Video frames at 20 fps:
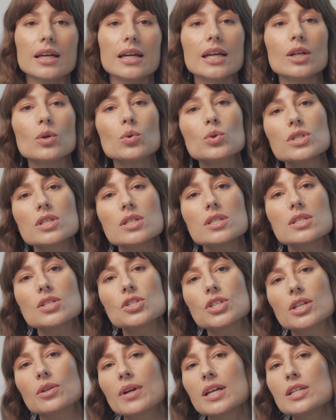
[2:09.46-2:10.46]
In order to
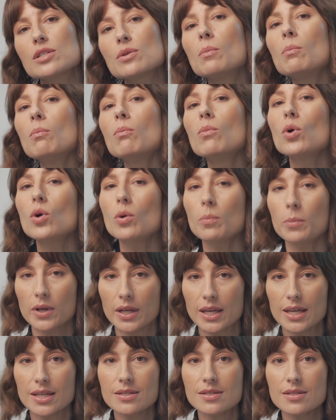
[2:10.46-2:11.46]
generate more
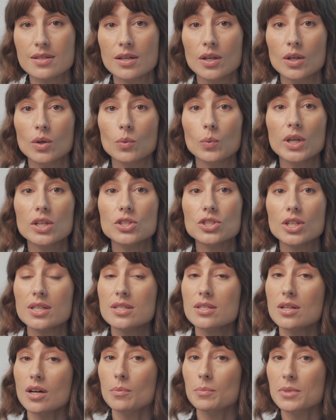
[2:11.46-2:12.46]
bookings, we
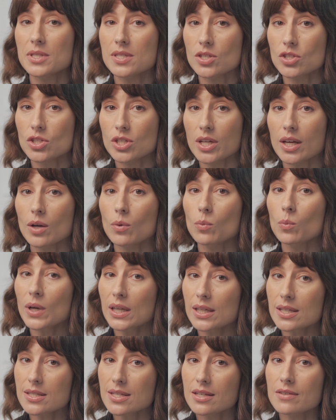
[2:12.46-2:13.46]
adjust our positioning
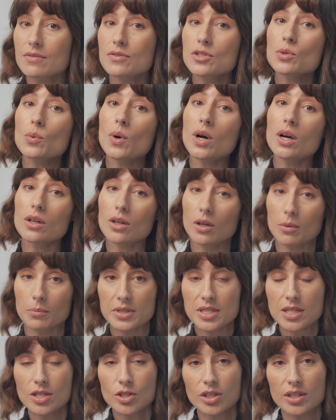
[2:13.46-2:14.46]
relative to our
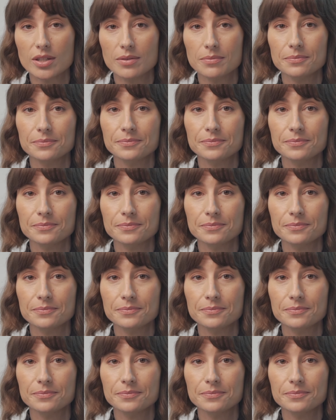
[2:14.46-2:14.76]
competition.